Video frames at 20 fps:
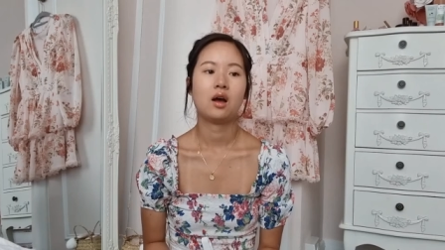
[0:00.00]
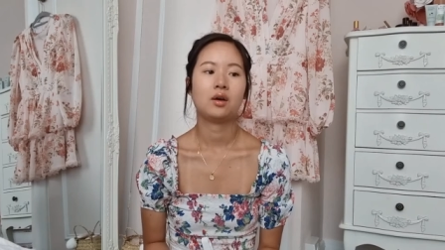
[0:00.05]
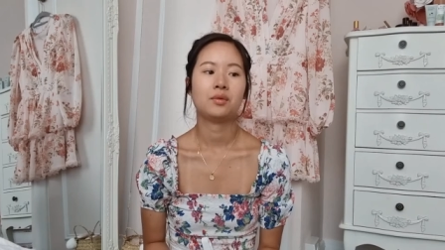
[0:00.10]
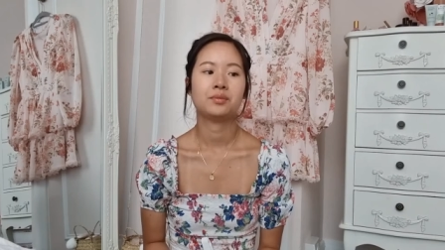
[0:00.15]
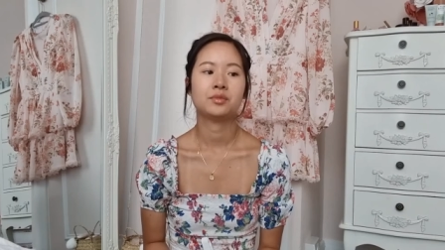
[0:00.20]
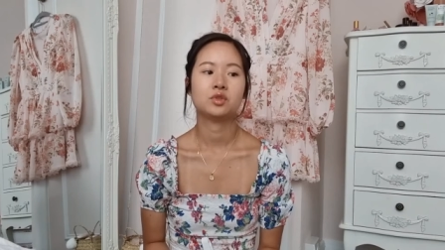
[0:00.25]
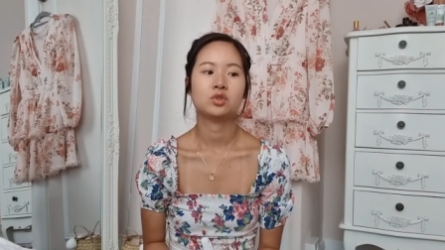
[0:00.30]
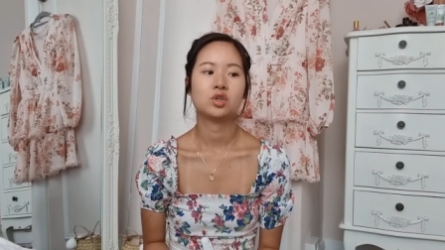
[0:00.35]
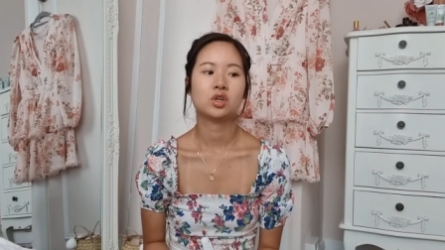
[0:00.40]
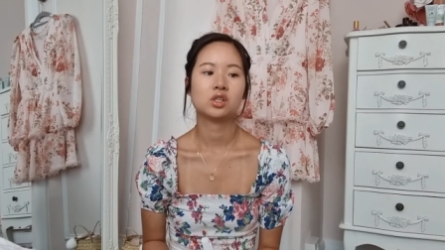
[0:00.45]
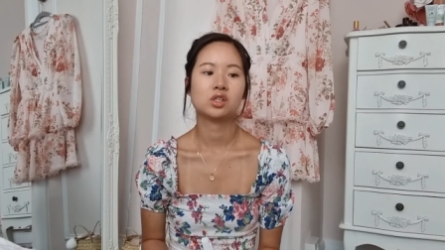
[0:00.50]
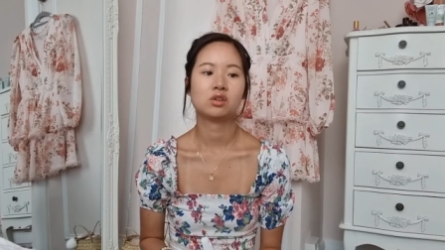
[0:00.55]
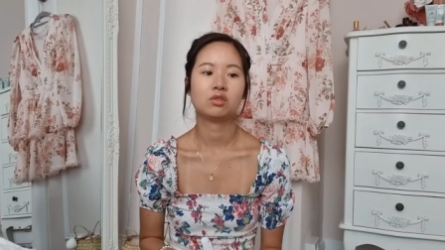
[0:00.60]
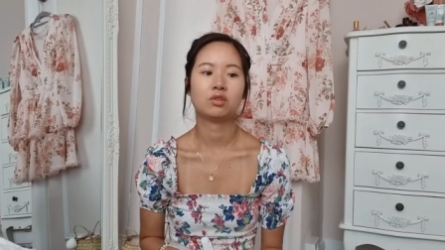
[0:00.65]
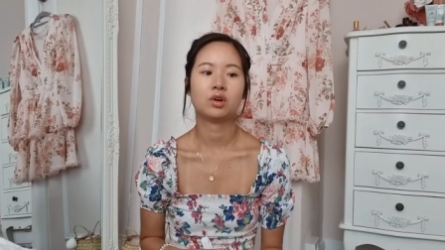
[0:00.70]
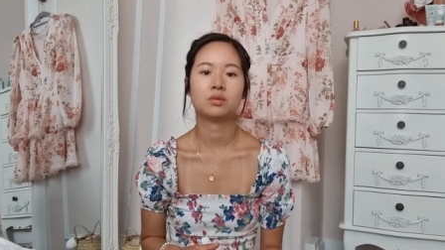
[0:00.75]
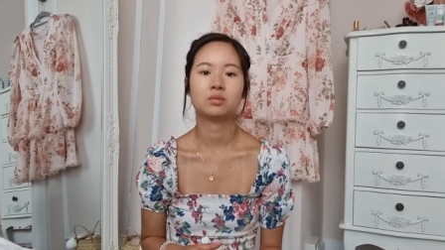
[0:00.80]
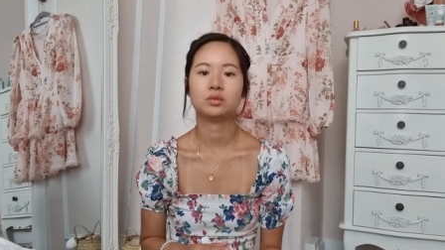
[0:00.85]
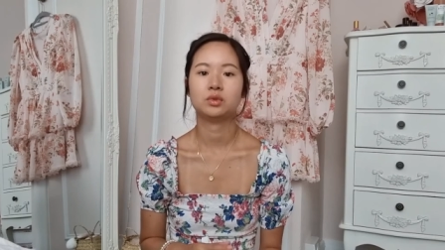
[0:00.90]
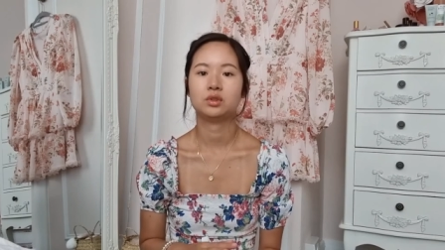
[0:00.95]
um, just
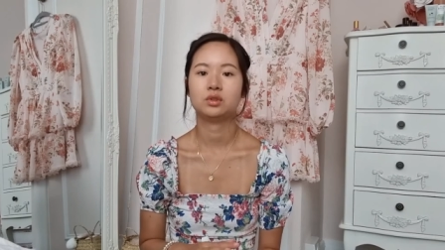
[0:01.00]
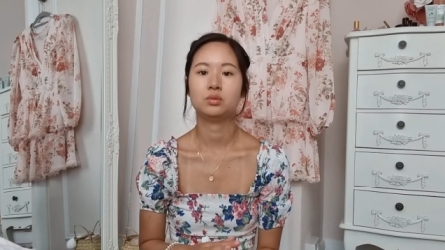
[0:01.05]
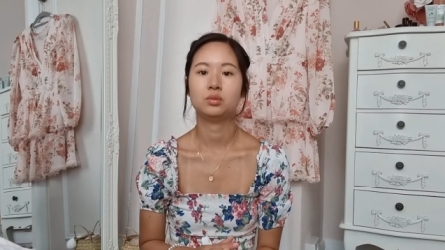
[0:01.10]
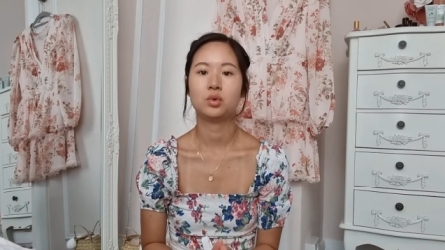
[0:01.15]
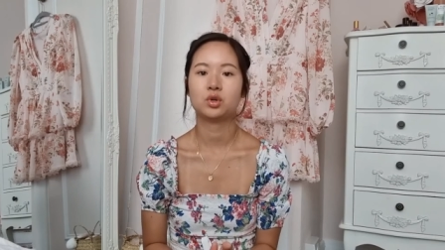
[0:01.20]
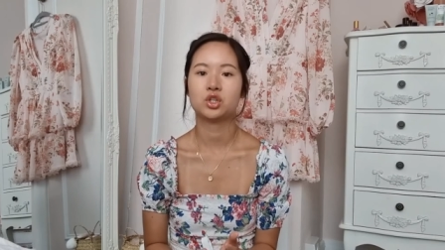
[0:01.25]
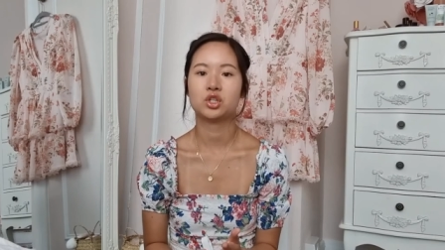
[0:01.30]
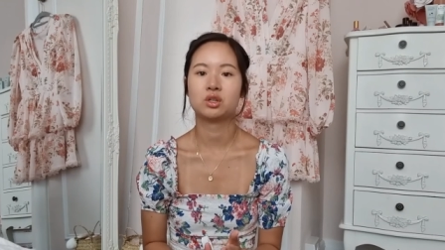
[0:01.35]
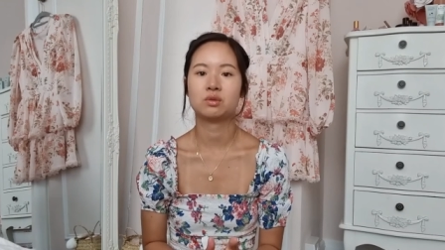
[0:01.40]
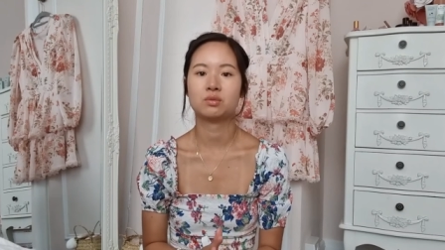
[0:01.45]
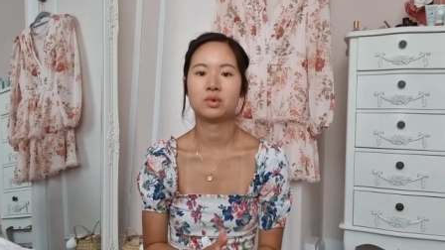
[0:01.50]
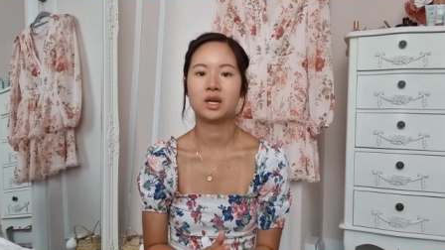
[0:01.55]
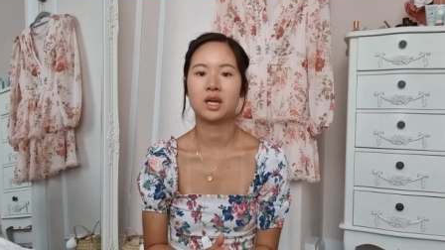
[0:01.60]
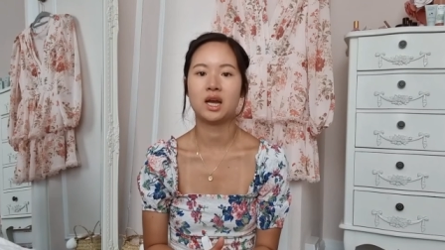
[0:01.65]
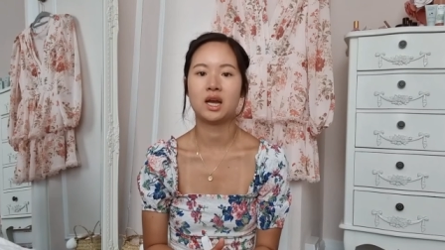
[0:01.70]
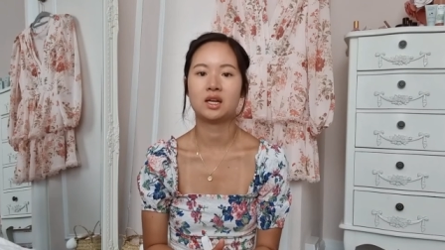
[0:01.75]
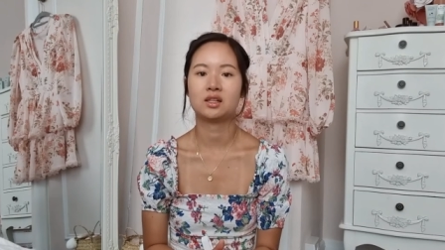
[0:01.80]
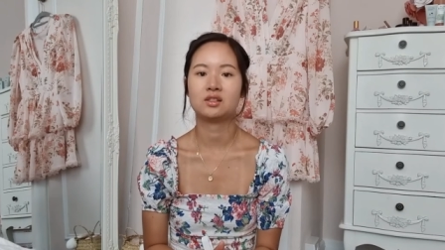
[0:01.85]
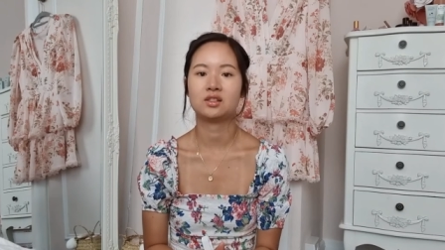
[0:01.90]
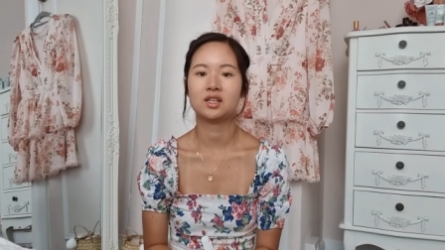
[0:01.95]
from washing my
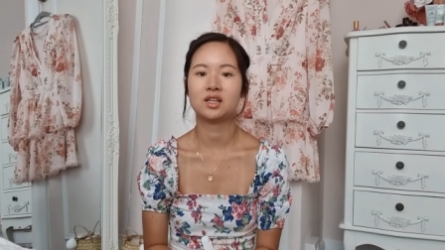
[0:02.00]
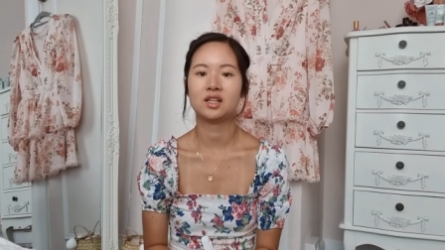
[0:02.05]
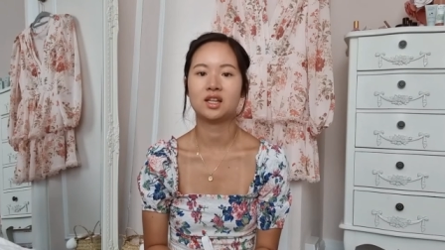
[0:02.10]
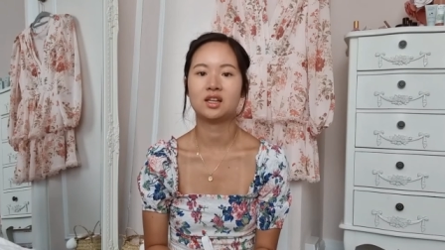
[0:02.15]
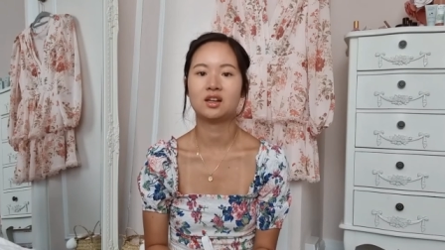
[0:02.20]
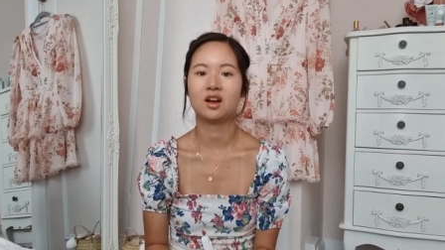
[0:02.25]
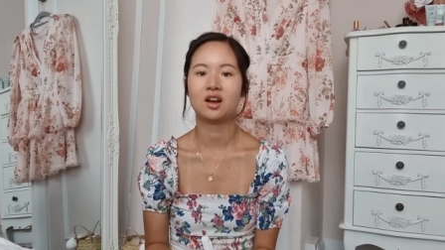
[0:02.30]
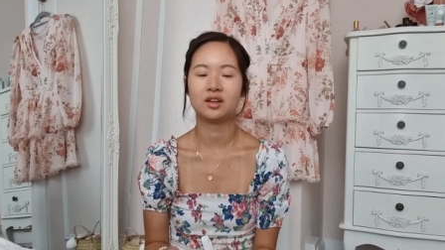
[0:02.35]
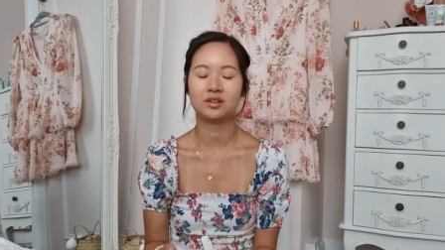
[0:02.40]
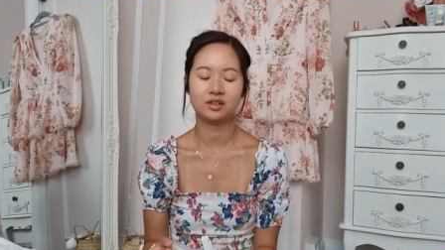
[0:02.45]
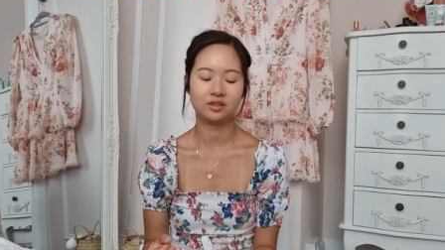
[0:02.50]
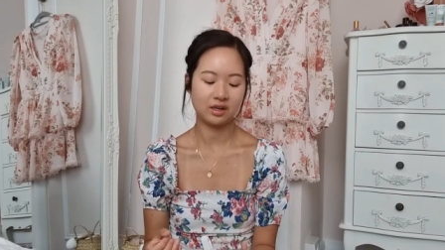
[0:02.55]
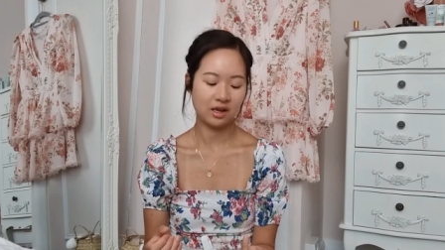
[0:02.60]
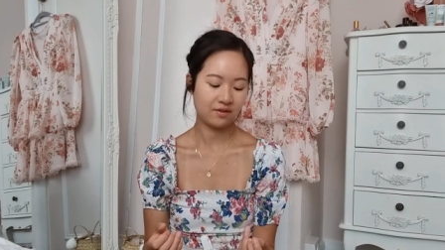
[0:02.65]
hands and then I